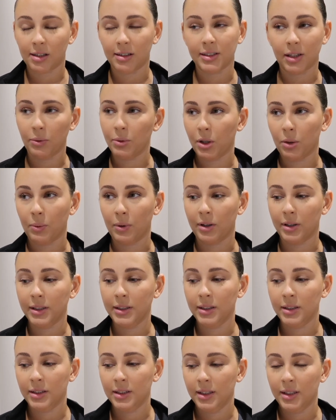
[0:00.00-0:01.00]
I don't know why
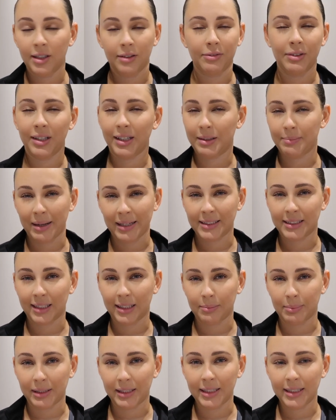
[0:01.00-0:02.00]
I feel like it makes it a
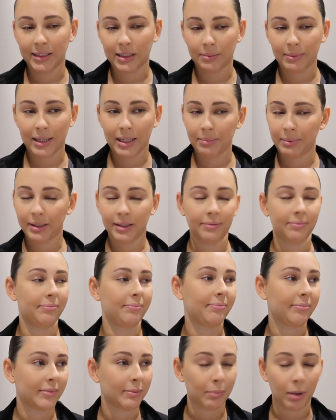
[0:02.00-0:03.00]
little bit easier maybe
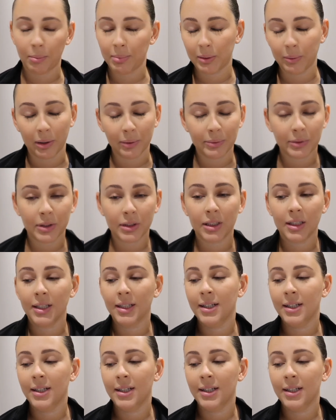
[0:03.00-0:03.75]
probably won't